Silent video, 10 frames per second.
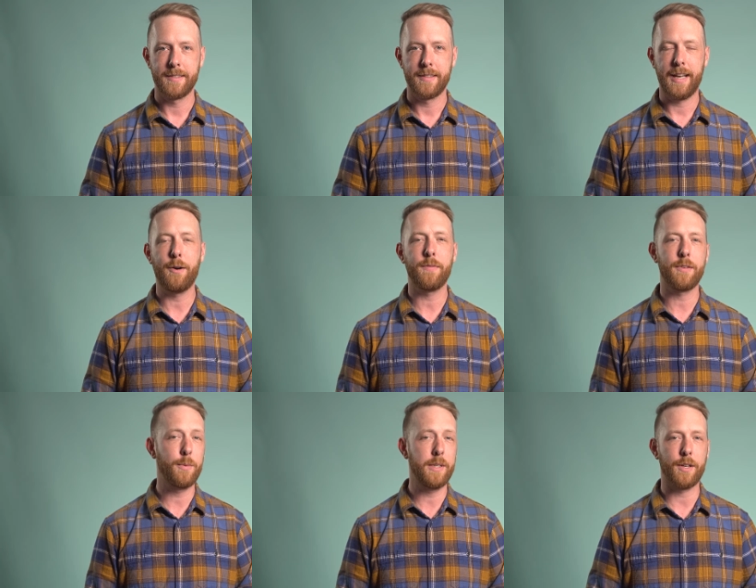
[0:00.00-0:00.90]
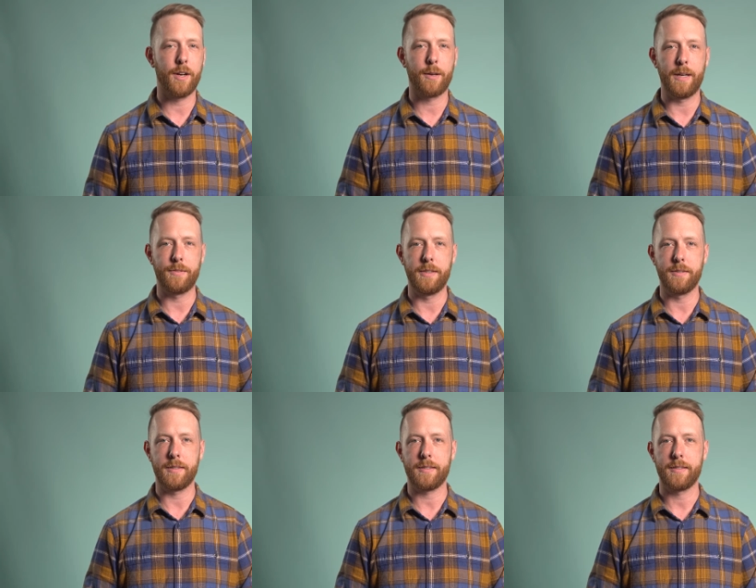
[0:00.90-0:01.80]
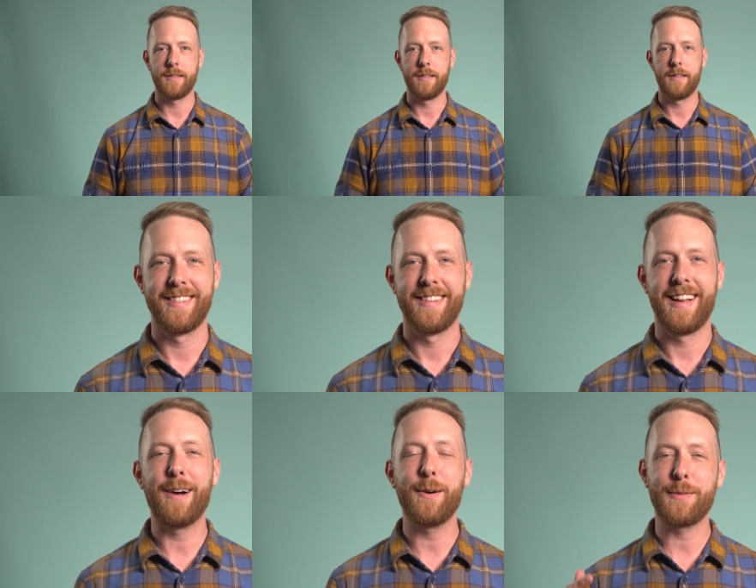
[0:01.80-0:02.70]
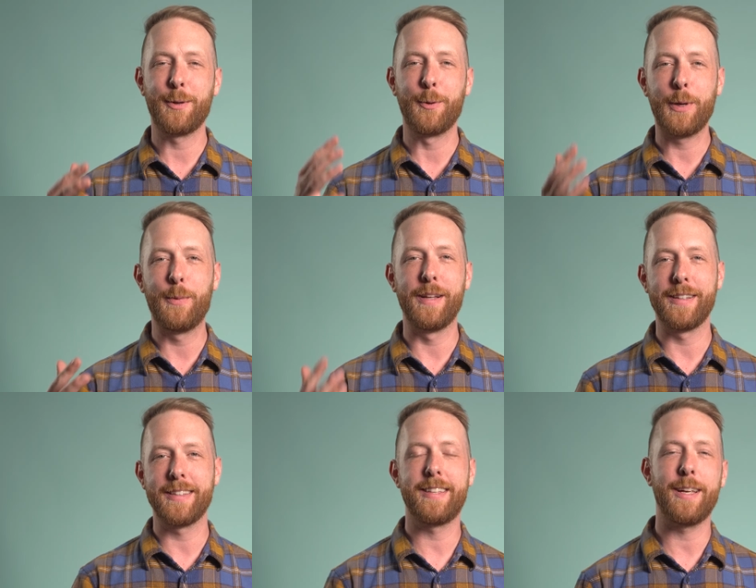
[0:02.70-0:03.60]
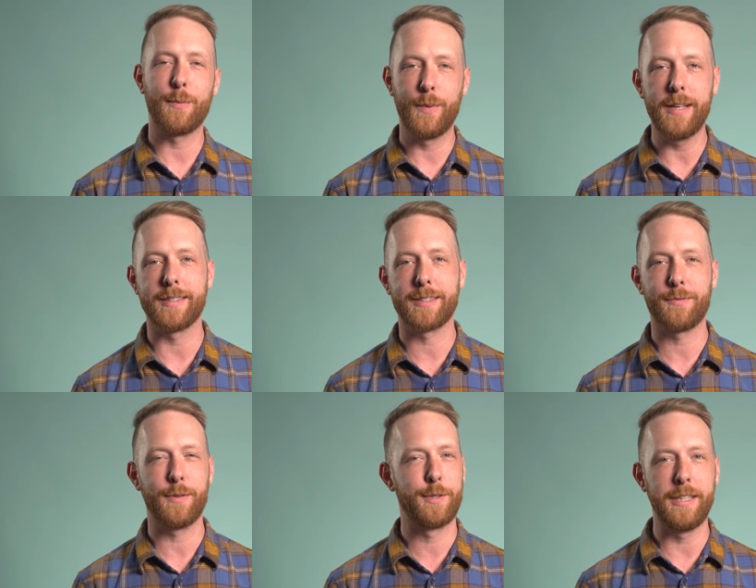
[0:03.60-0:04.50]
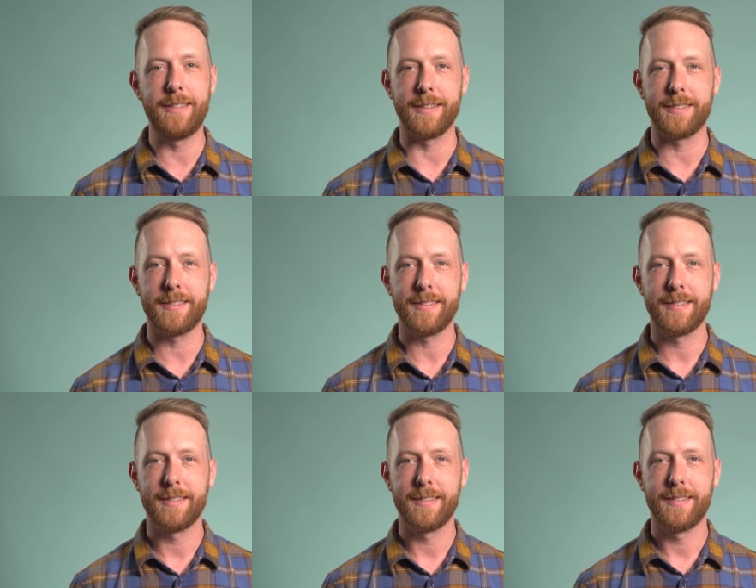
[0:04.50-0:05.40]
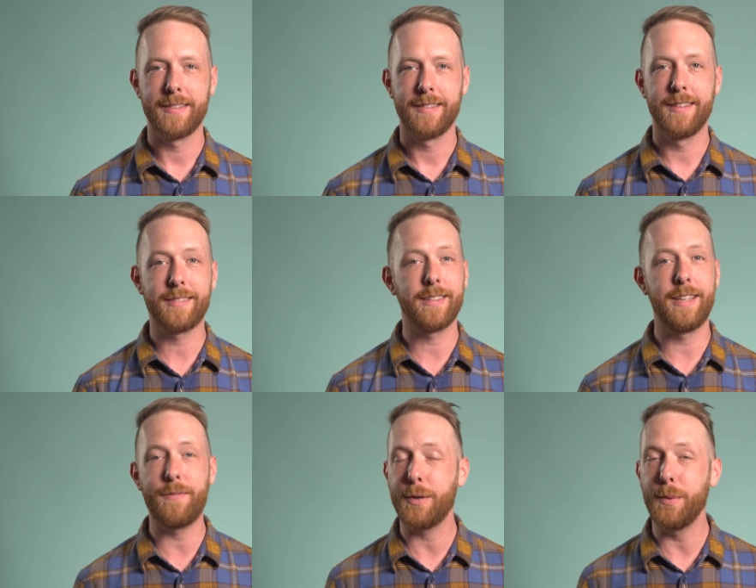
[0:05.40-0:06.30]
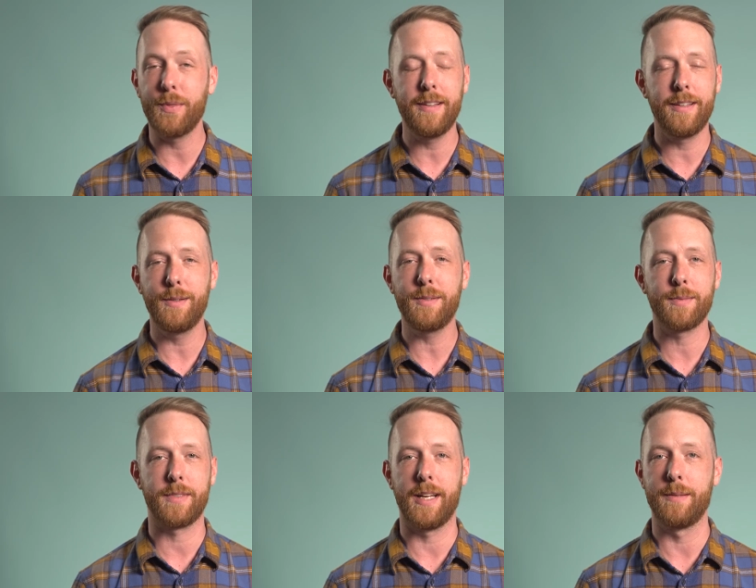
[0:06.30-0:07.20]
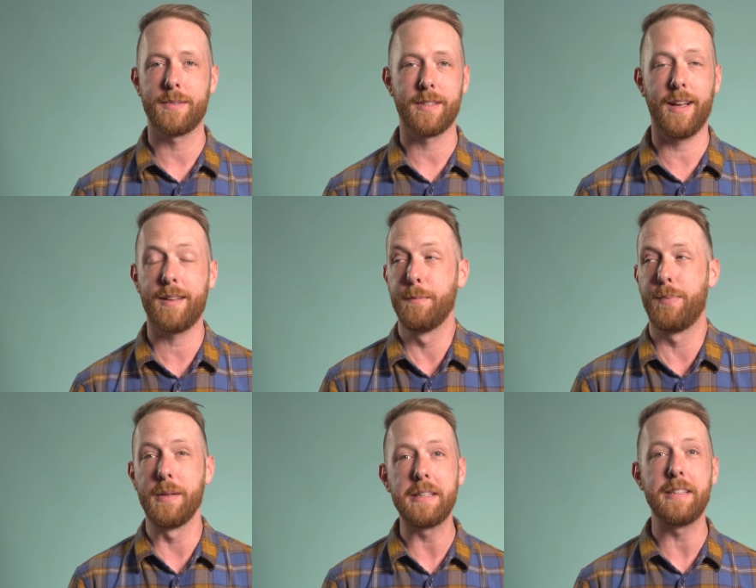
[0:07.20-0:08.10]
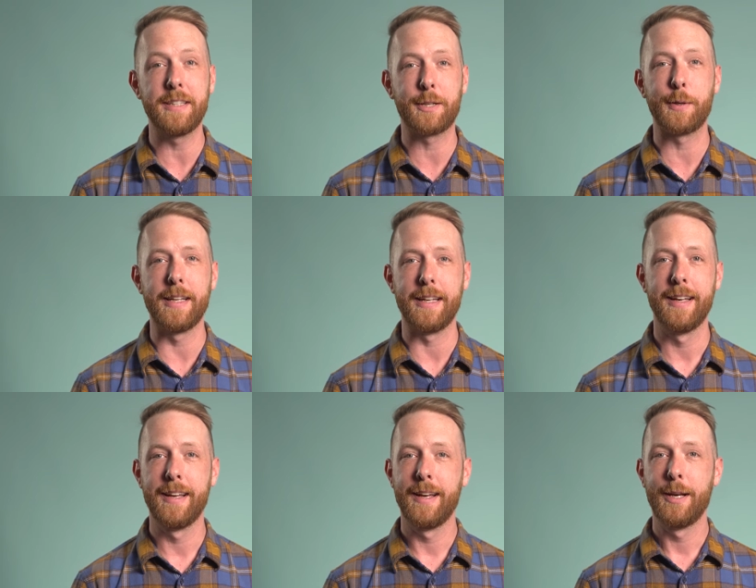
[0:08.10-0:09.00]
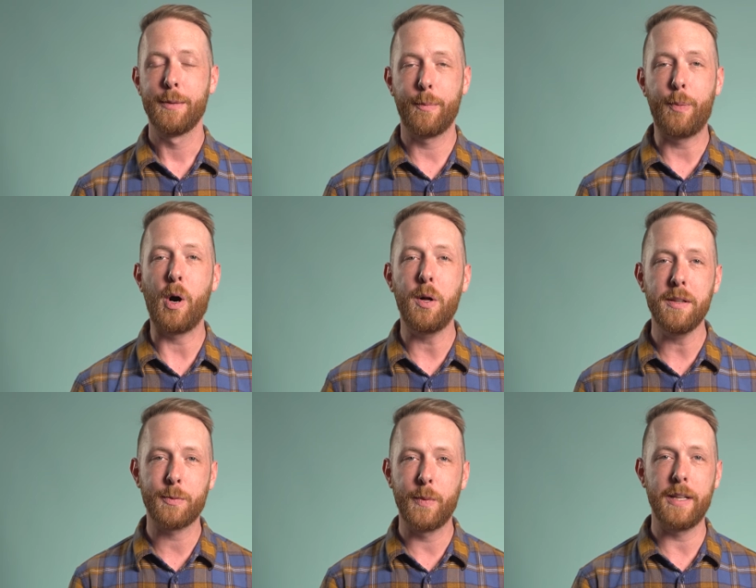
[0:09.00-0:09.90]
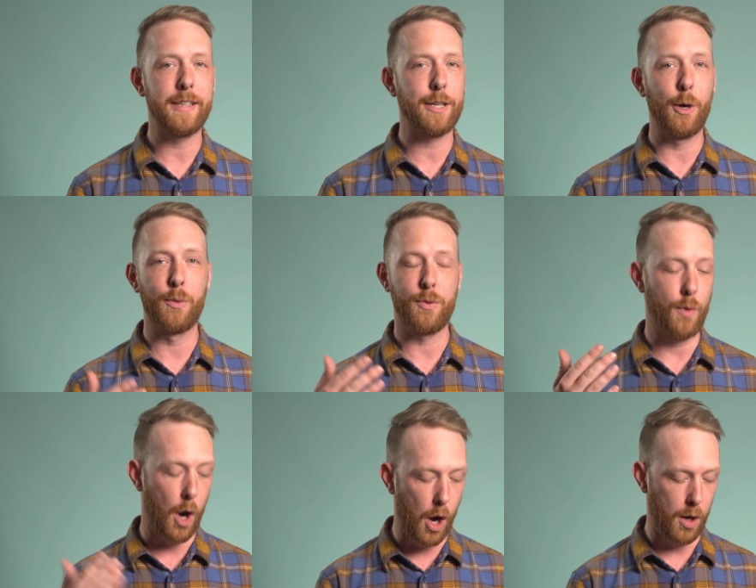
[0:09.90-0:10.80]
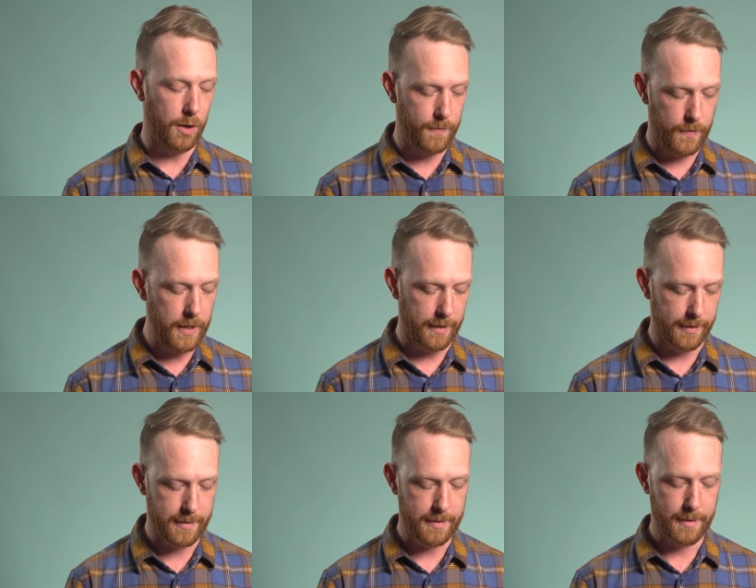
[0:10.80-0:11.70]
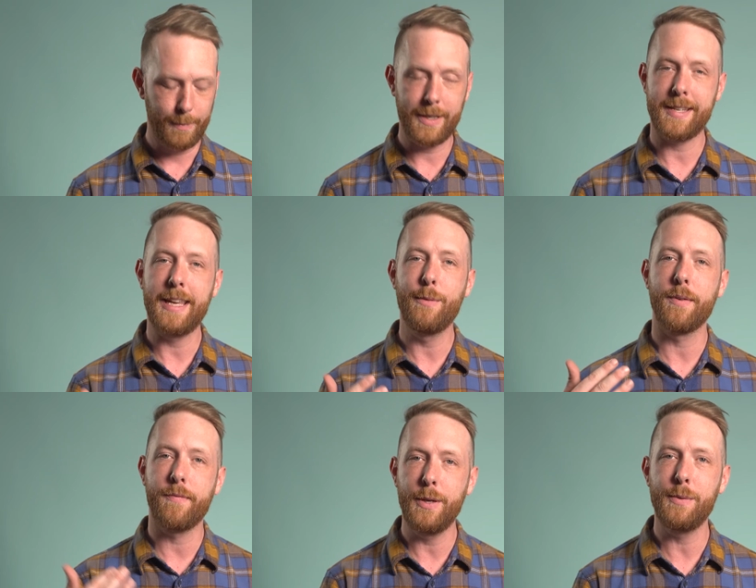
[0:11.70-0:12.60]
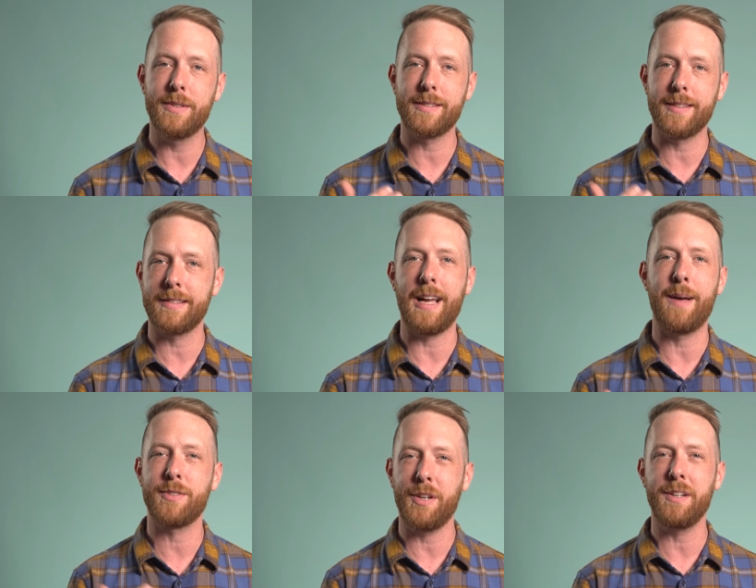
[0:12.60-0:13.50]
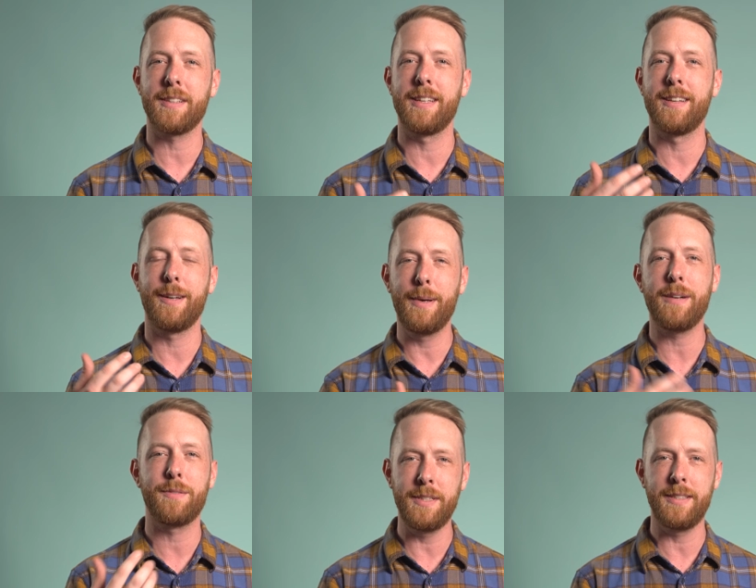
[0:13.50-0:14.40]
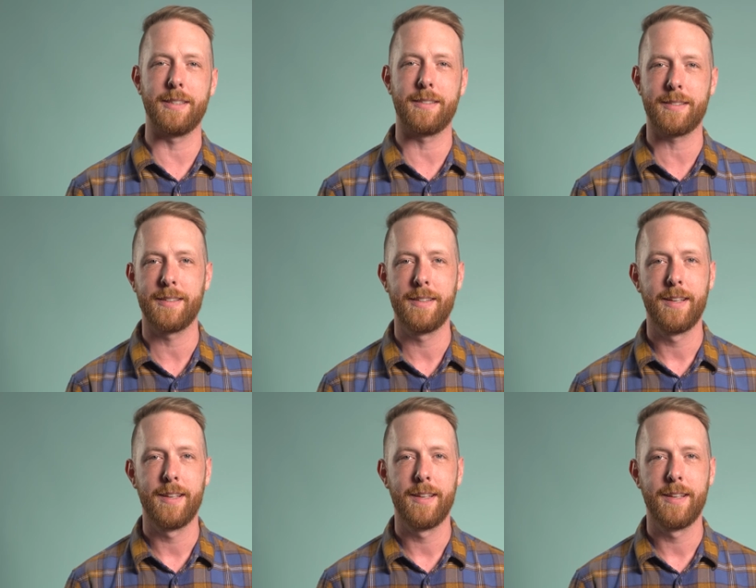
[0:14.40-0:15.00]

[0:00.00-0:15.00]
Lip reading: How often do we talk about Jesus? How often are we willing to take risks for Jesus? It's a difficult thing to do sometimes. I completely agree. But Paul is willing to go through all of this because he refuses to stop talking about Jesus.